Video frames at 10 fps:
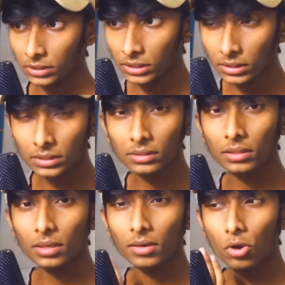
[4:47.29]
which is
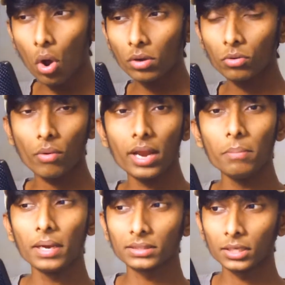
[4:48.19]
not
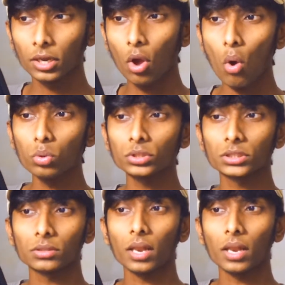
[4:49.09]
great because it goes